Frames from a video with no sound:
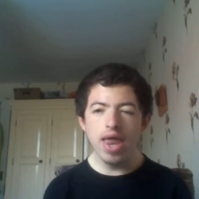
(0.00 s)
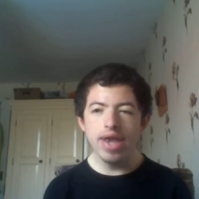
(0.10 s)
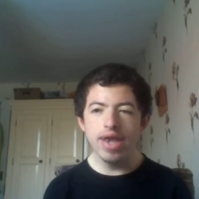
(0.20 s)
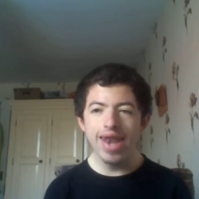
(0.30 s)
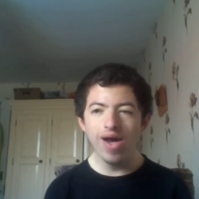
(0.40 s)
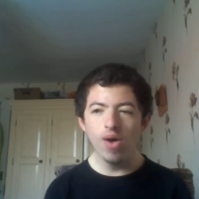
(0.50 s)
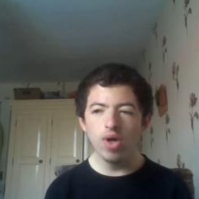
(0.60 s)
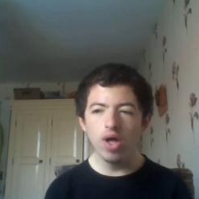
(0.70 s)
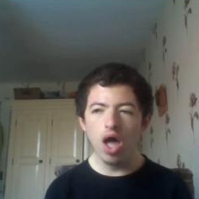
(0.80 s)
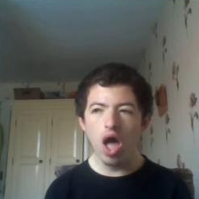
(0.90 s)
Now,
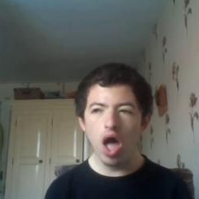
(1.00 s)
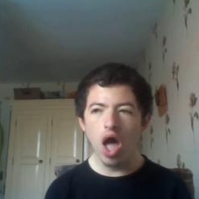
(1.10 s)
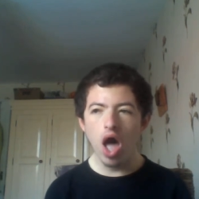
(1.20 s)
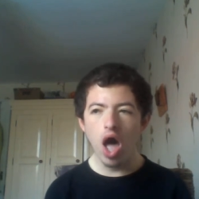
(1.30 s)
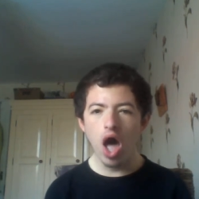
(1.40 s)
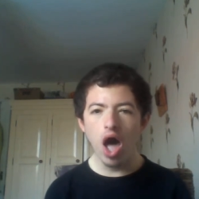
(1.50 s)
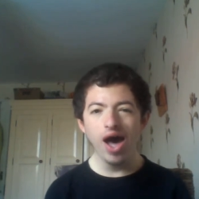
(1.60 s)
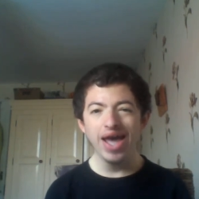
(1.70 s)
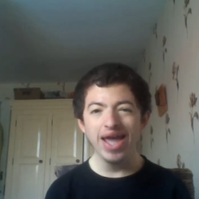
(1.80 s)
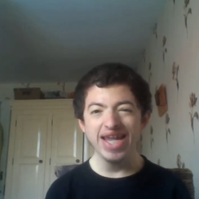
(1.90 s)

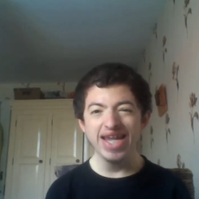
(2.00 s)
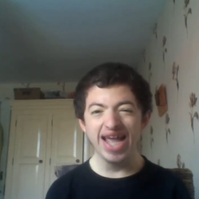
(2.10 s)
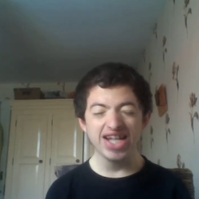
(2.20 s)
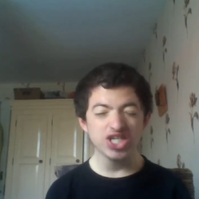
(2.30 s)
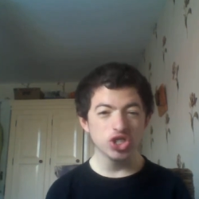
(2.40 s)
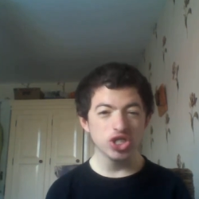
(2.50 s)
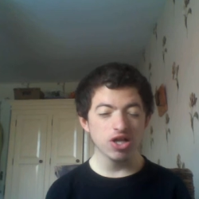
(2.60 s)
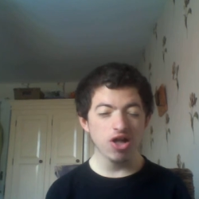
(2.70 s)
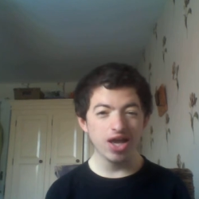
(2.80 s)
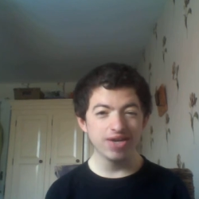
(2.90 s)
I actually
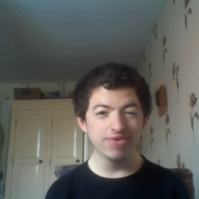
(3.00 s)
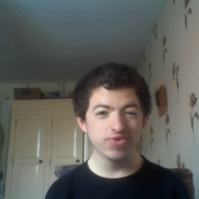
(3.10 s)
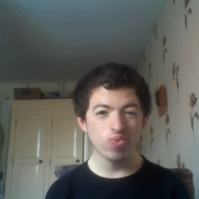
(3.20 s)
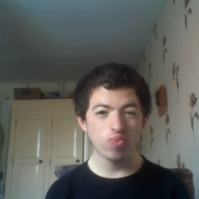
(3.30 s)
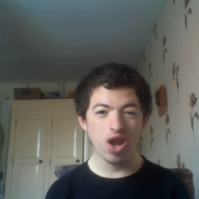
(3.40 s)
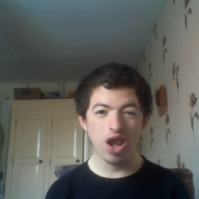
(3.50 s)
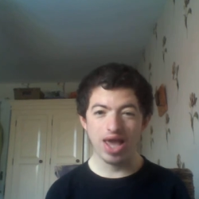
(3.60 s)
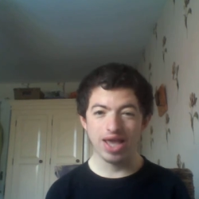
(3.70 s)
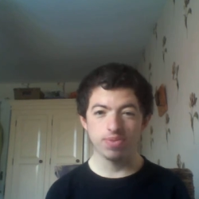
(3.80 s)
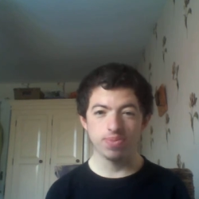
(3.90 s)
kind of don't
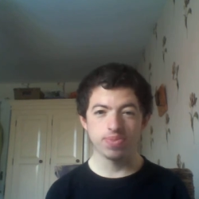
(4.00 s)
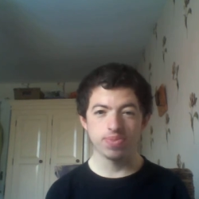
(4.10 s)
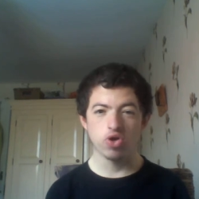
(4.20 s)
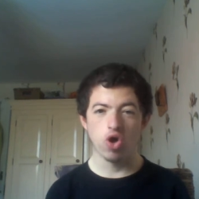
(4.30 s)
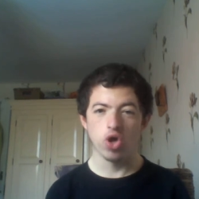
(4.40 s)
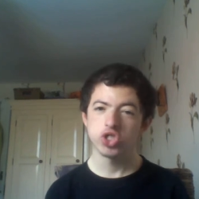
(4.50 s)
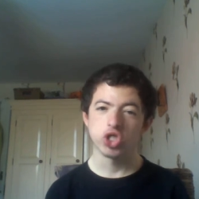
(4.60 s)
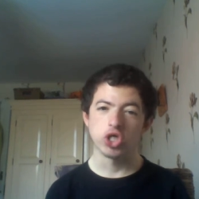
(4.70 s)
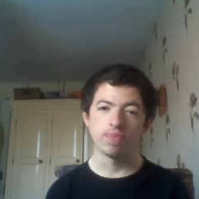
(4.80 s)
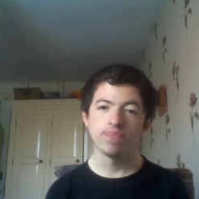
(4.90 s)
like the
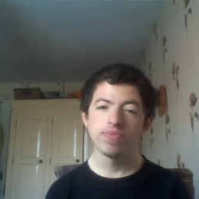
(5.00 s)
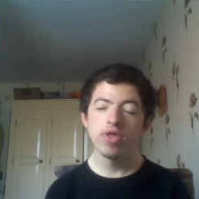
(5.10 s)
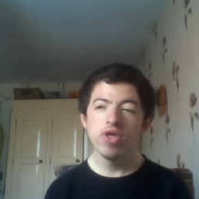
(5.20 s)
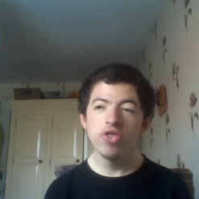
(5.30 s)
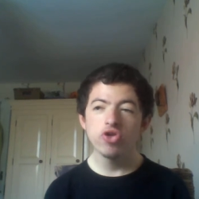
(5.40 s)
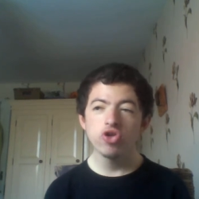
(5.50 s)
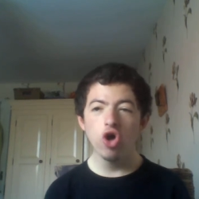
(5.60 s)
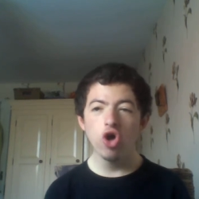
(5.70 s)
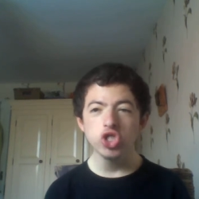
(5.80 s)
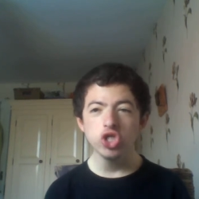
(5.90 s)
costume. The
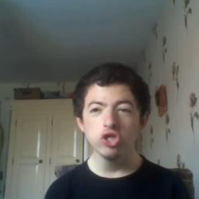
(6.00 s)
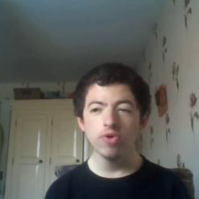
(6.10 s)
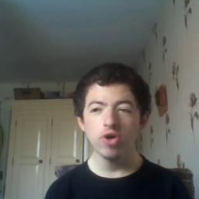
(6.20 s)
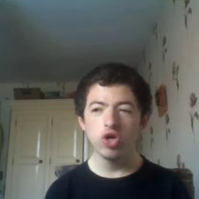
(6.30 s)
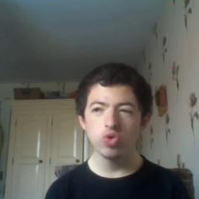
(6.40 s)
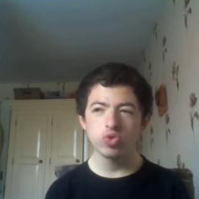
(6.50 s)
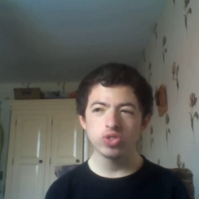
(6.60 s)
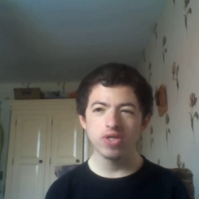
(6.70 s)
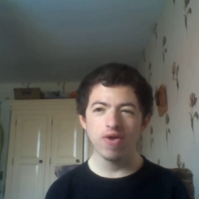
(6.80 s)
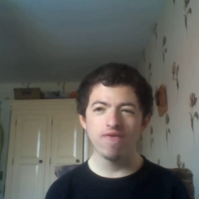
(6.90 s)
costume
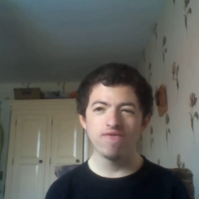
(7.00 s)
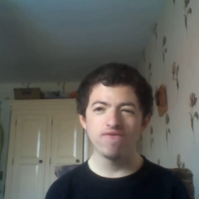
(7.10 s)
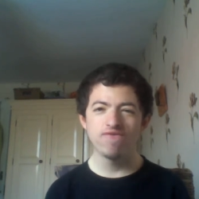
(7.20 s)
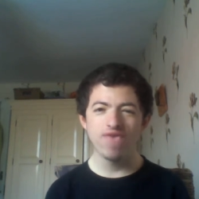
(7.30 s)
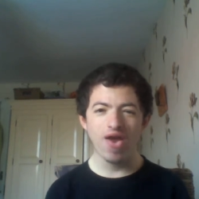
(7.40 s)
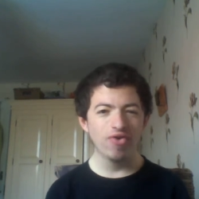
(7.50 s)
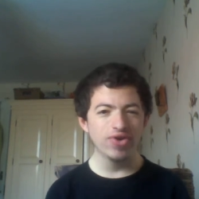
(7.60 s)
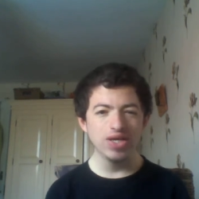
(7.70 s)
looks very